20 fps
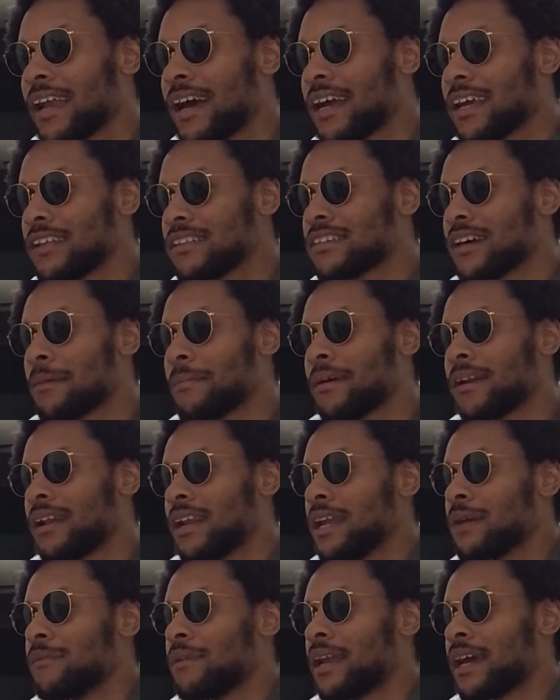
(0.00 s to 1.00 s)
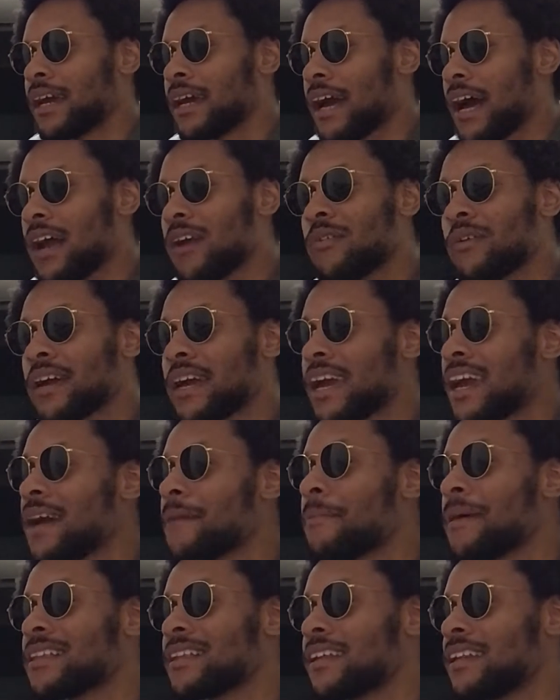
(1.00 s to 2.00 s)
Like, you talking about another nigga, I don't
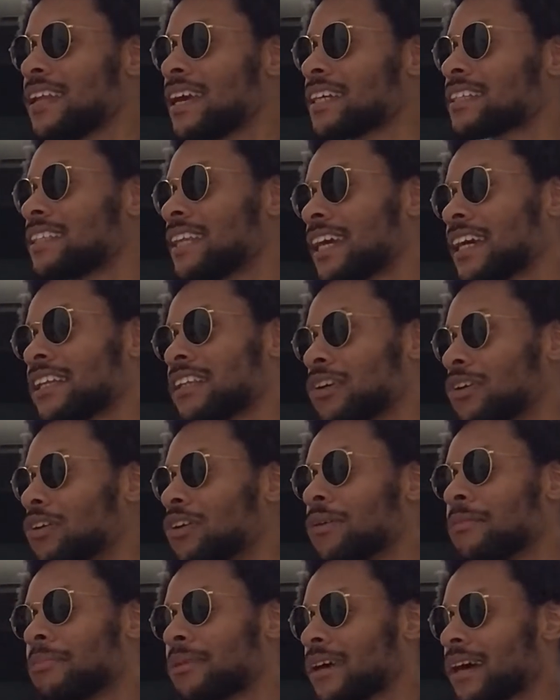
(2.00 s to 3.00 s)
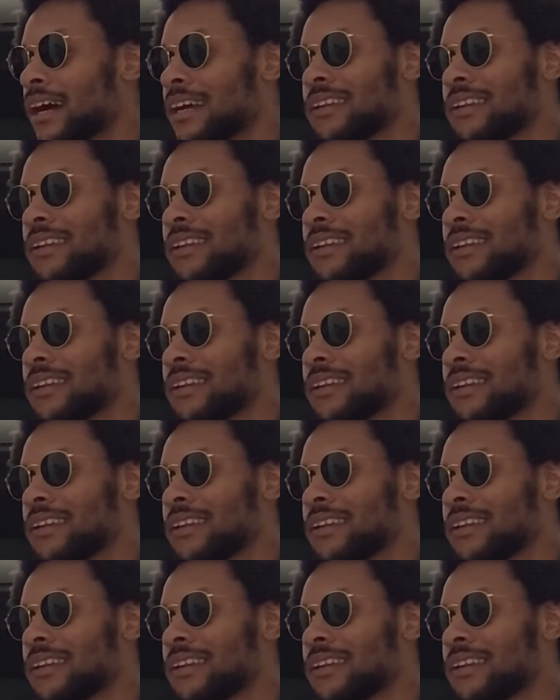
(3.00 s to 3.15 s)
care about the next nigga doing, bro.